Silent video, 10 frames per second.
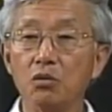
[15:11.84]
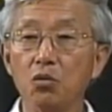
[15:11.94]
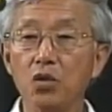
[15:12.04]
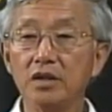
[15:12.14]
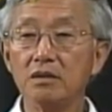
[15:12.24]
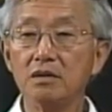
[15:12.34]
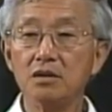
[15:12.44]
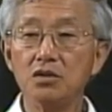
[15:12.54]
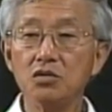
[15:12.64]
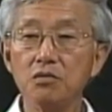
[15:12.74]
would
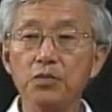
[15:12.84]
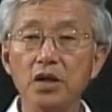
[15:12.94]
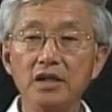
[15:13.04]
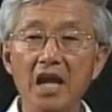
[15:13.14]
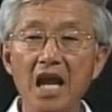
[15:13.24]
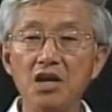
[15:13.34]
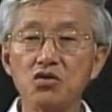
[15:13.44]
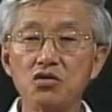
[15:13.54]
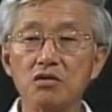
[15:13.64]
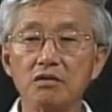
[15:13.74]
you put
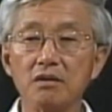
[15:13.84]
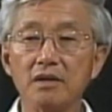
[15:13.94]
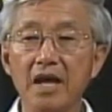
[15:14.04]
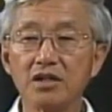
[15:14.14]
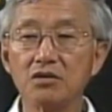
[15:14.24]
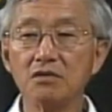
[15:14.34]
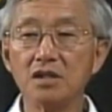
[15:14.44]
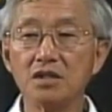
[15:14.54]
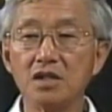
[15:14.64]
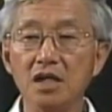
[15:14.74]
H next to
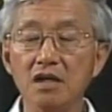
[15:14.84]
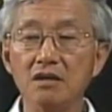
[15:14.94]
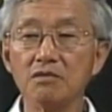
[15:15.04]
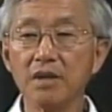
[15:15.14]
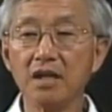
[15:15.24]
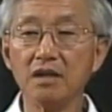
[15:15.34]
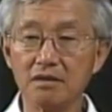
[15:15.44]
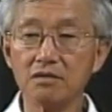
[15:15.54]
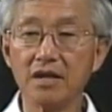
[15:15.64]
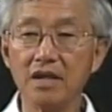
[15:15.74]
this T to make
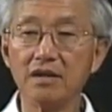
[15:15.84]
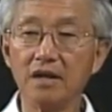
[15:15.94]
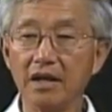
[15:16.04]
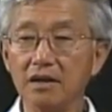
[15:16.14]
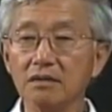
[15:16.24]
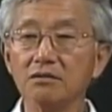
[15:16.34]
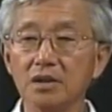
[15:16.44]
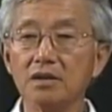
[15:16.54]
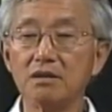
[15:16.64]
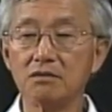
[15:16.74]
it together like
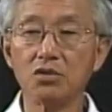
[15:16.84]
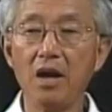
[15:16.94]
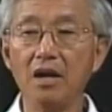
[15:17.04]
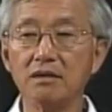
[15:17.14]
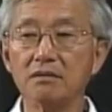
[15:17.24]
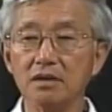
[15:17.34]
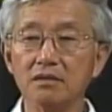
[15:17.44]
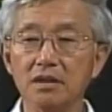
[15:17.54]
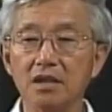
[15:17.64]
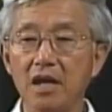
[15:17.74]
we tried,
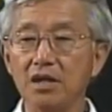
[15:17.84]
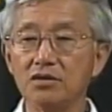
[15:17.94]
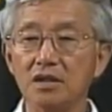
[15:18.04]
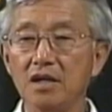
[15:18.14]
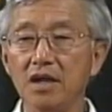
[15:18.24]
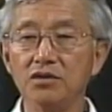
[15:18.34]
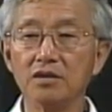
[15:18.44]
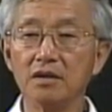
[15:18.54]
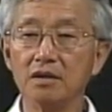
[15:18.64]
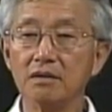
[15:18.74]
TH, TH?
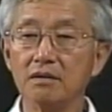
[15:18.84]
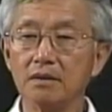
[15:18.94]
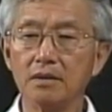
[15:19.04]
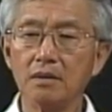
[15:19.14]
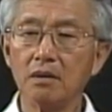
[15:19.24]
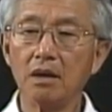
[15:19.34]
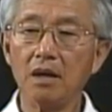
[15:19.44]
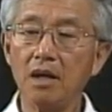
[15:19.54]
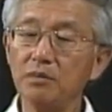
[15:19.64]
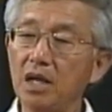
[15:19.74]

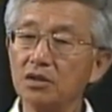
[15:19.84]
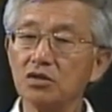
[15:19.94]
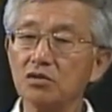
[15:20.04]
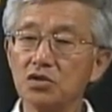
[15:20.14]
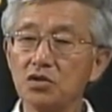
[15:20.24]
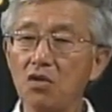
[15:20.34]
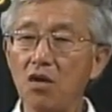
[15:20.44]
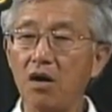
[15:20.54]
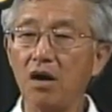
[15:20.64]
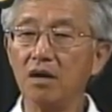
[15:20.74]
I'm not so
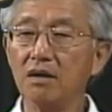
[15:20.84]
sure